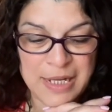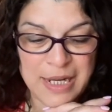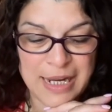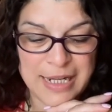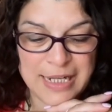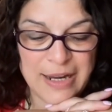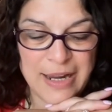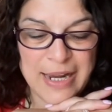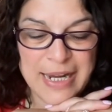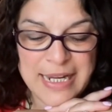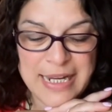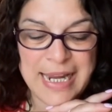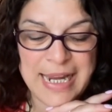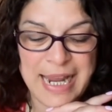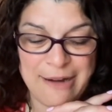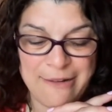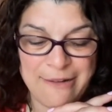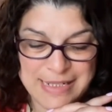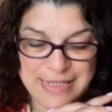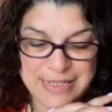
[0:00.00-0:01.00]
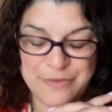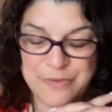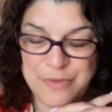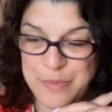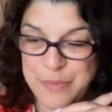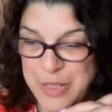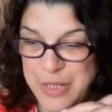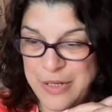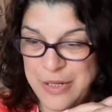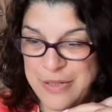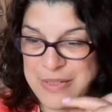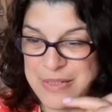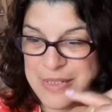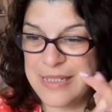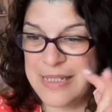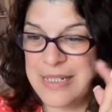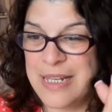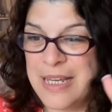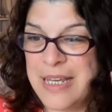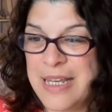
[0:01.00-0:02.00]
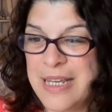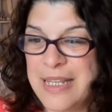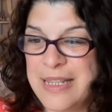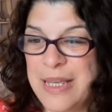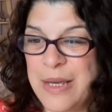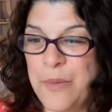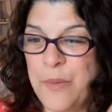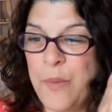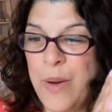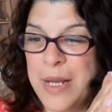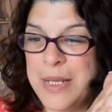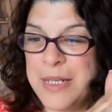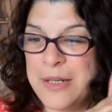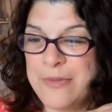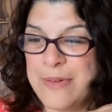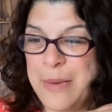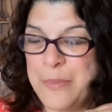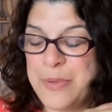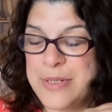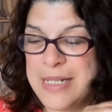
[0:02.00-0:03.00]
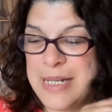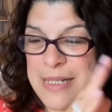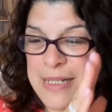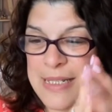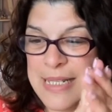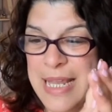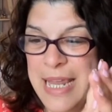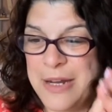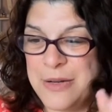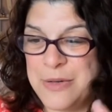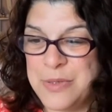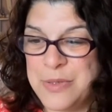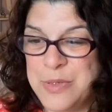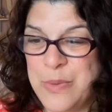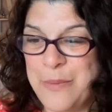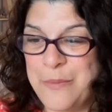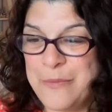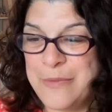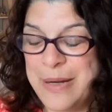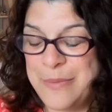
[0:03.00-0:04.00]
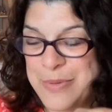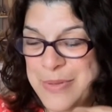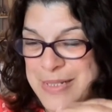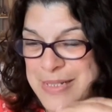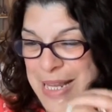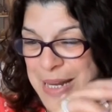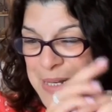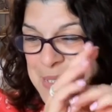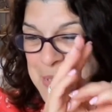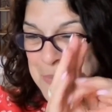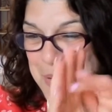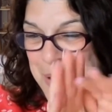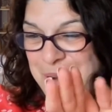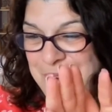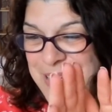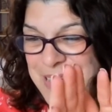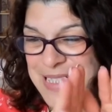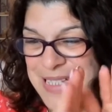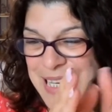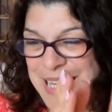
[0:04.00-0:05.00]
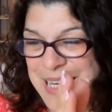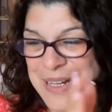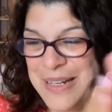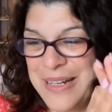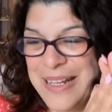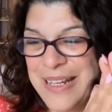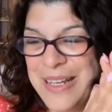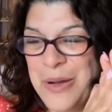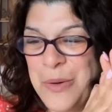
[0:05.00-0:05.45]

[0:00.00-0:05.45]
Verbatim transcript: I'd like a character for Boost that one that represents sales, one represents marketing,